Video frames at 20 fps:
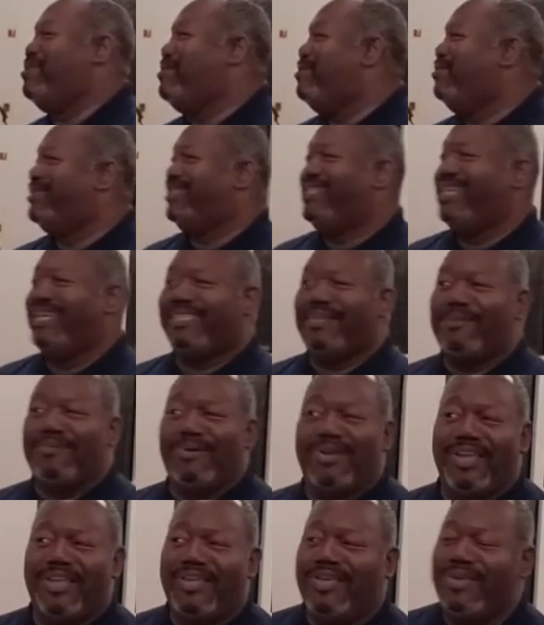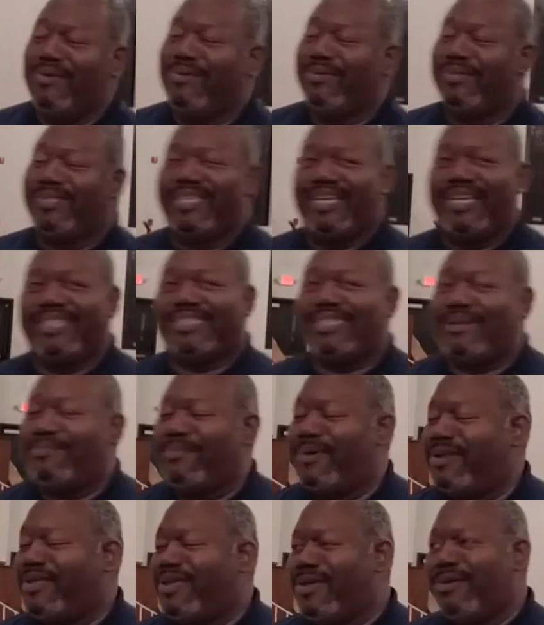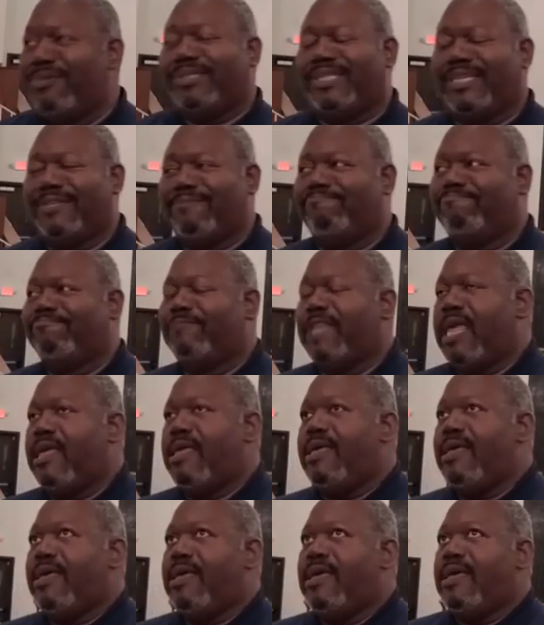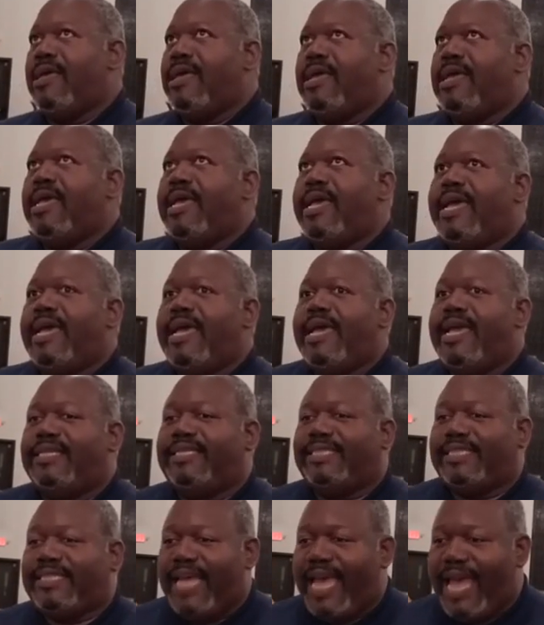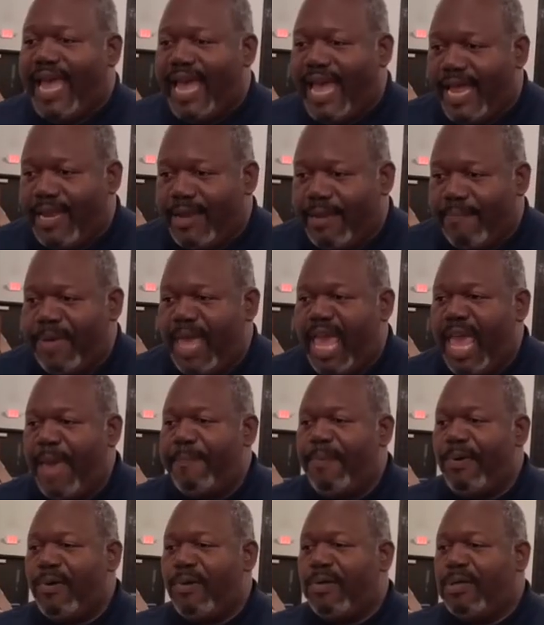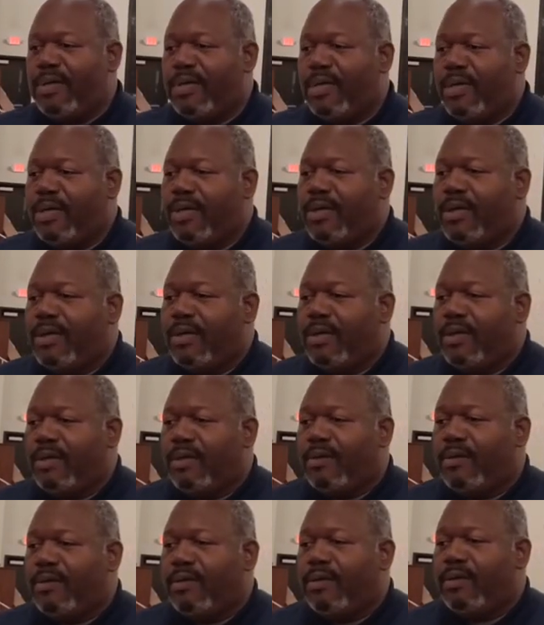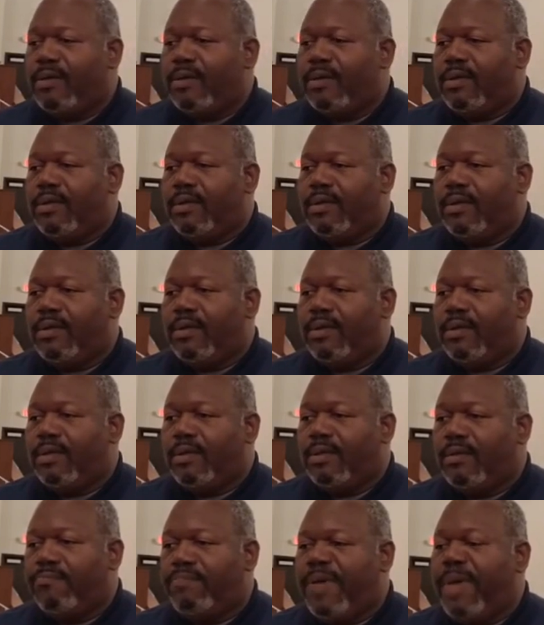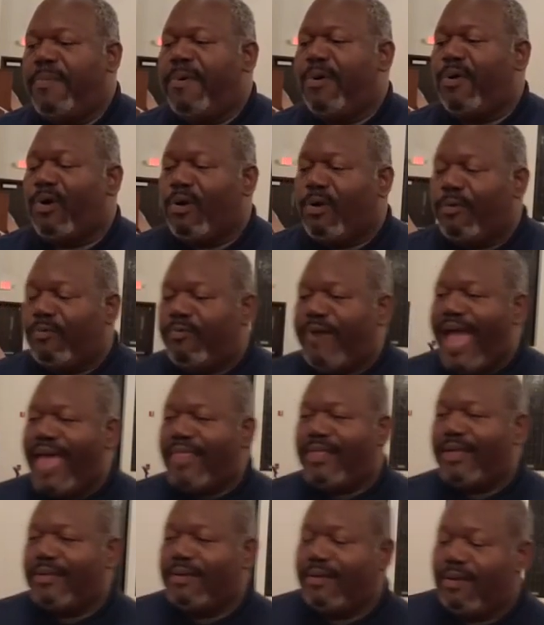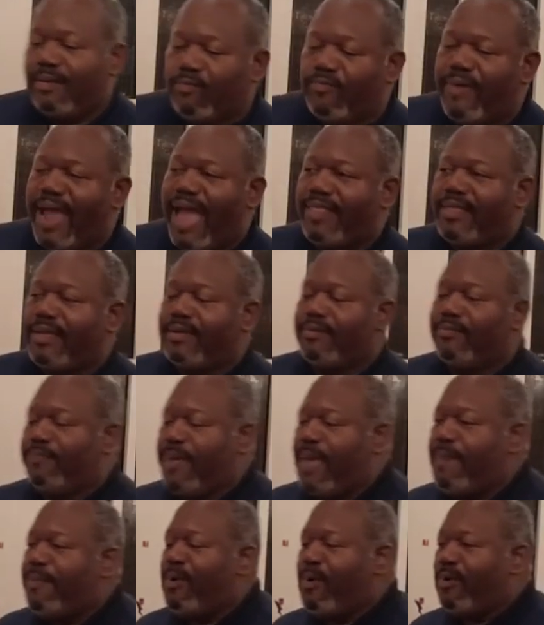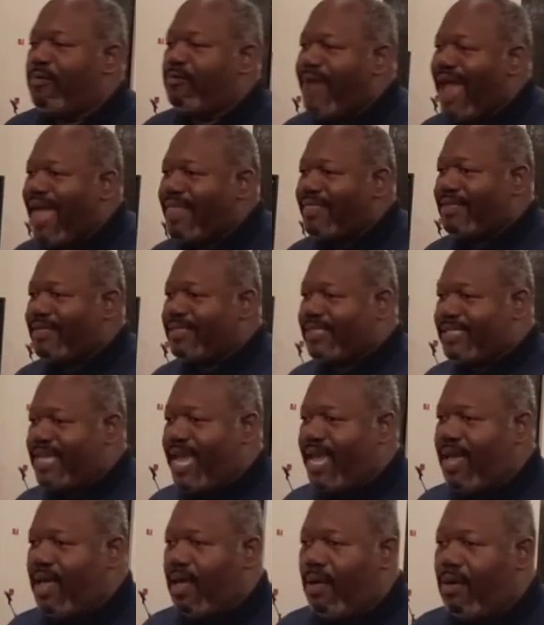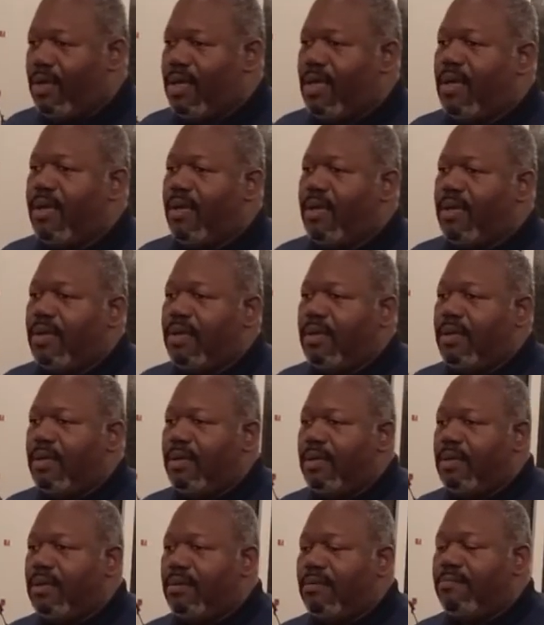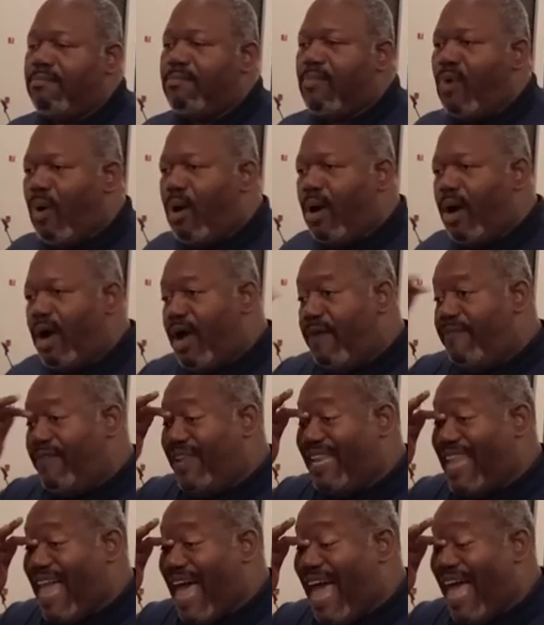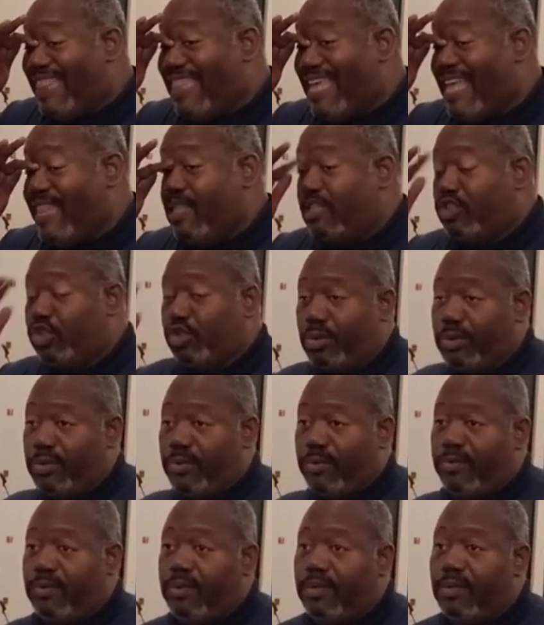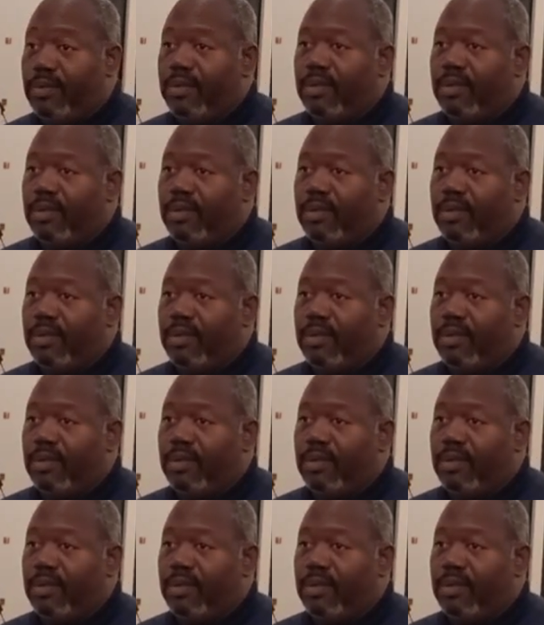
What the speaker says: to use it. He said, people would rather tell more of a lie than the truth